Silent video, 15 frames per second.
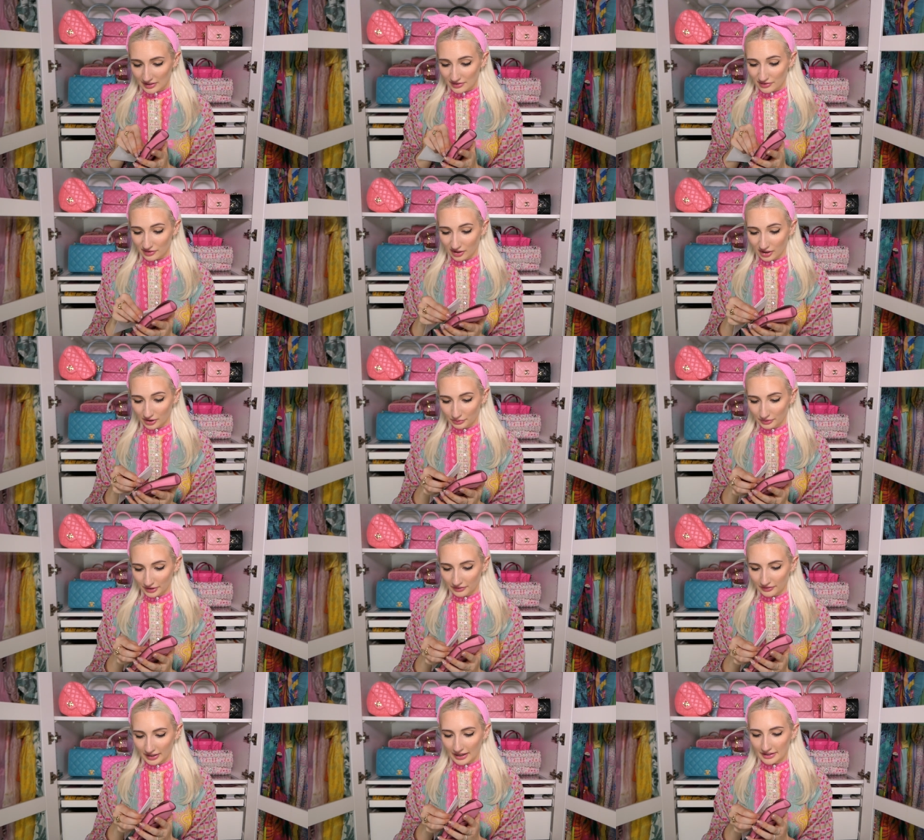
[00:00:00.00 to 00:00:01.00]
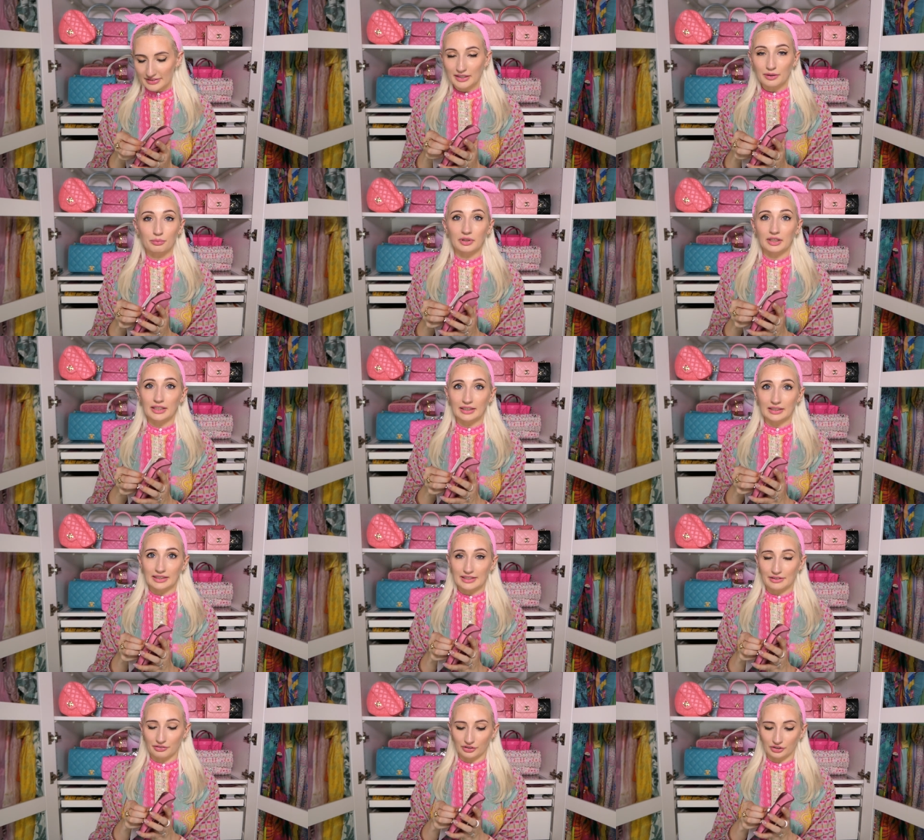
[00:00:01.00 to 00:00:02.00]
The hardware even has a completely
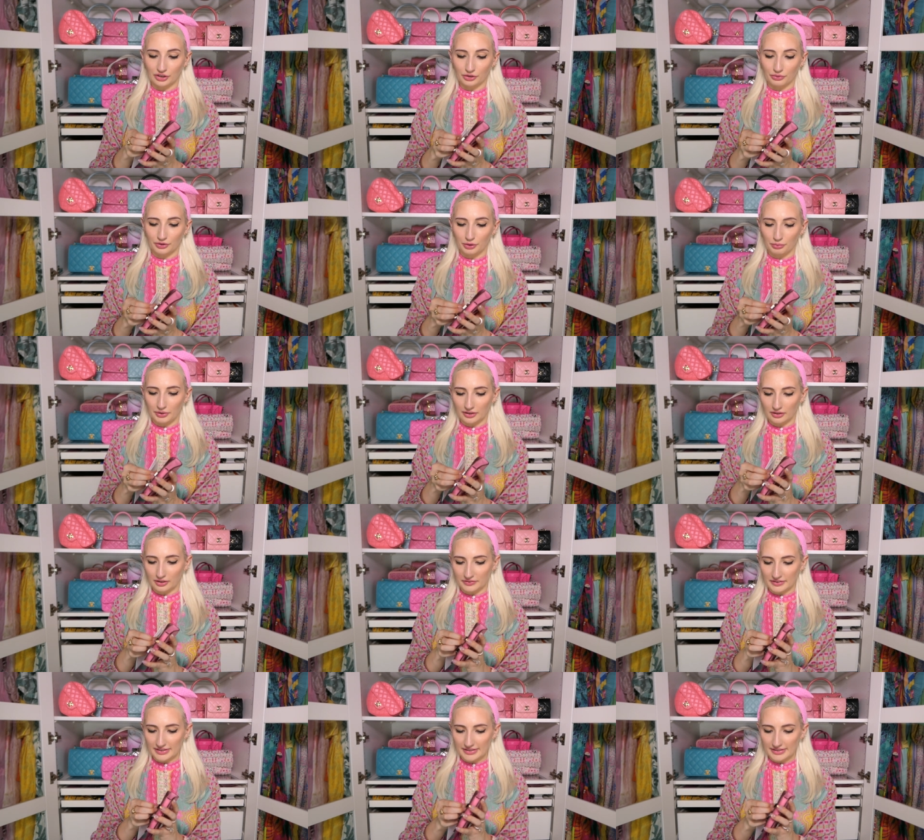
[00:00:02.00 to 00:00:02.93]
different look when you peel off the